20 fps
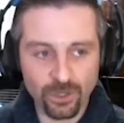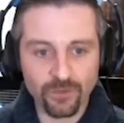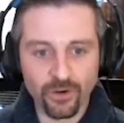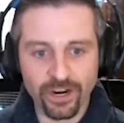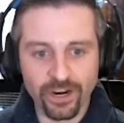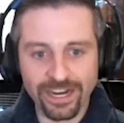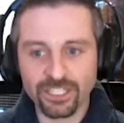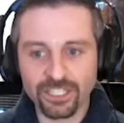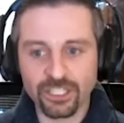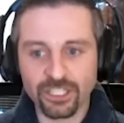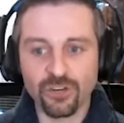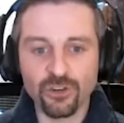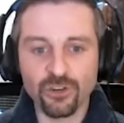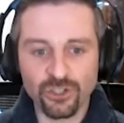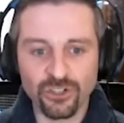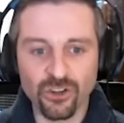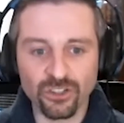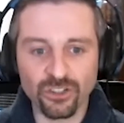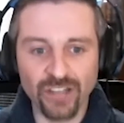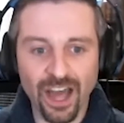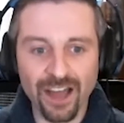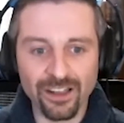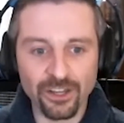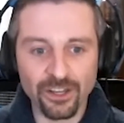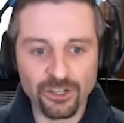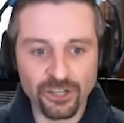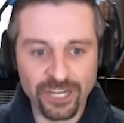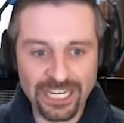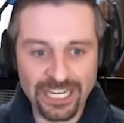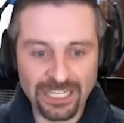our institutional
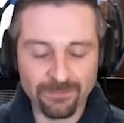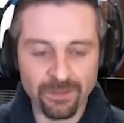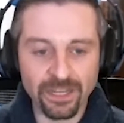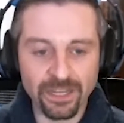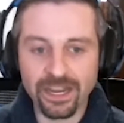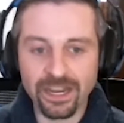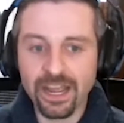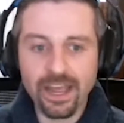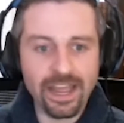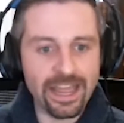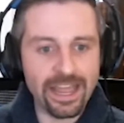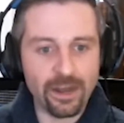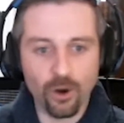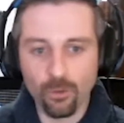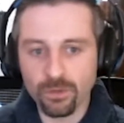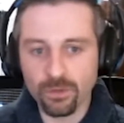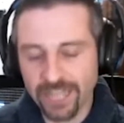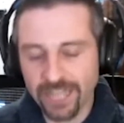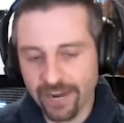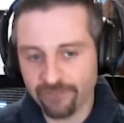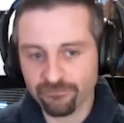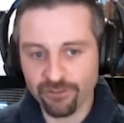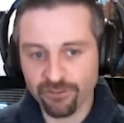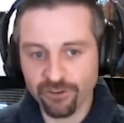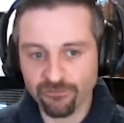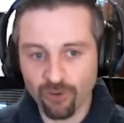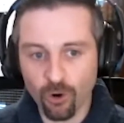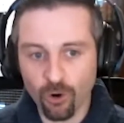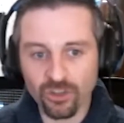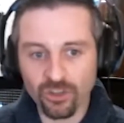knowledge. He's been in almost every
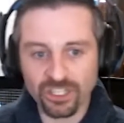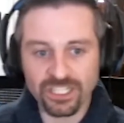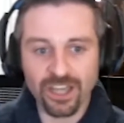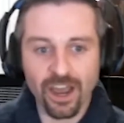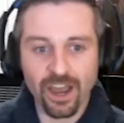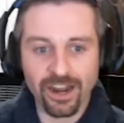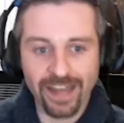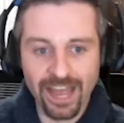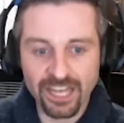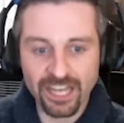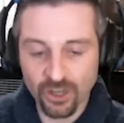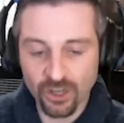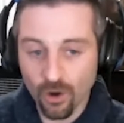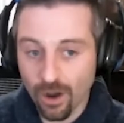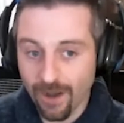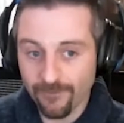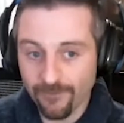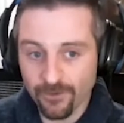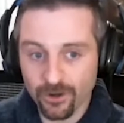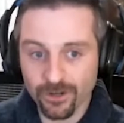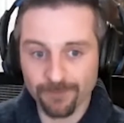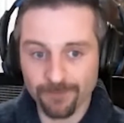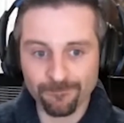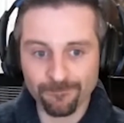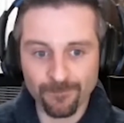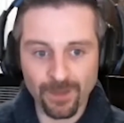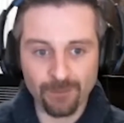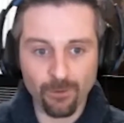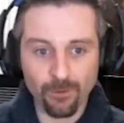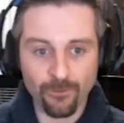role the society has to offer
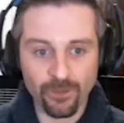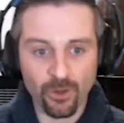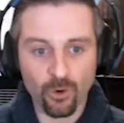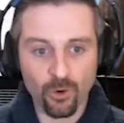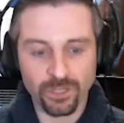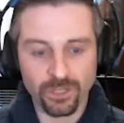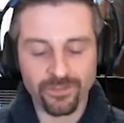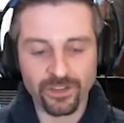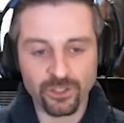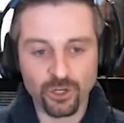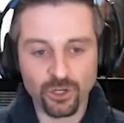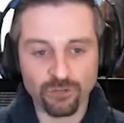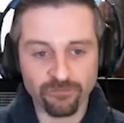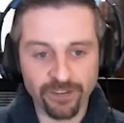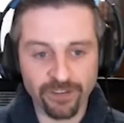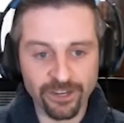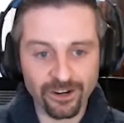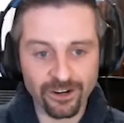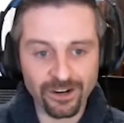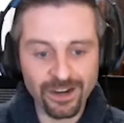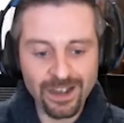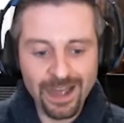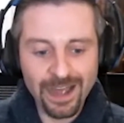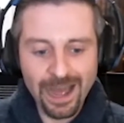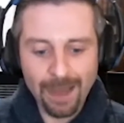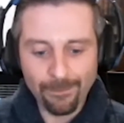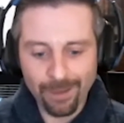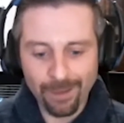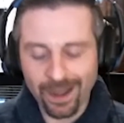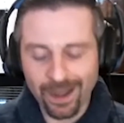over the course of his career.
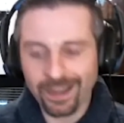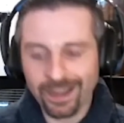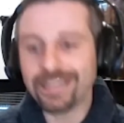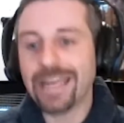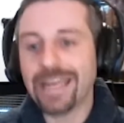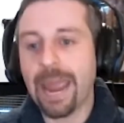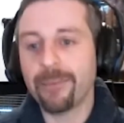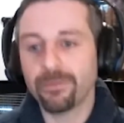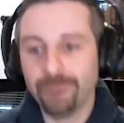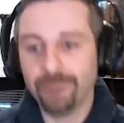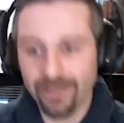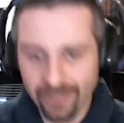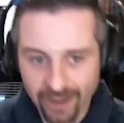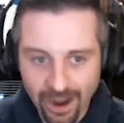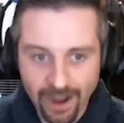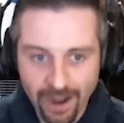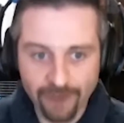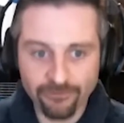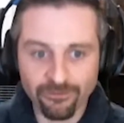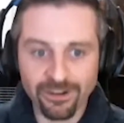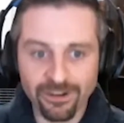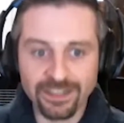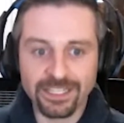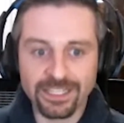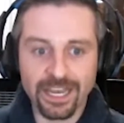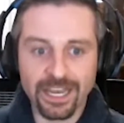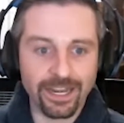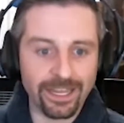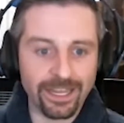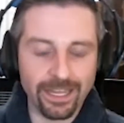But he came to me at the conference
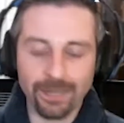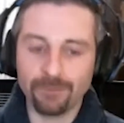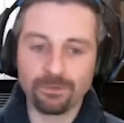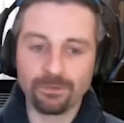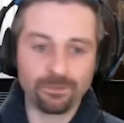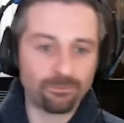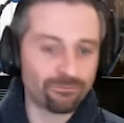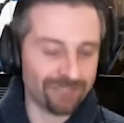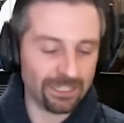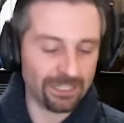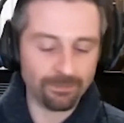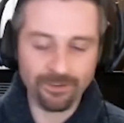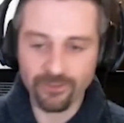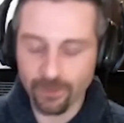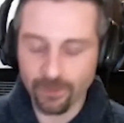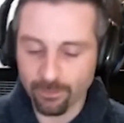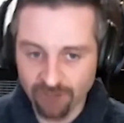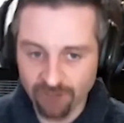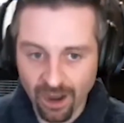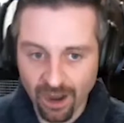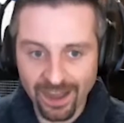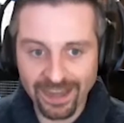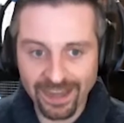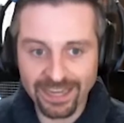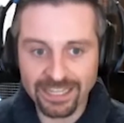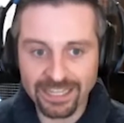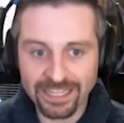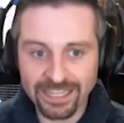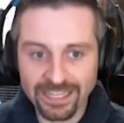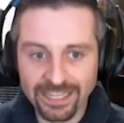and he presented me with the prize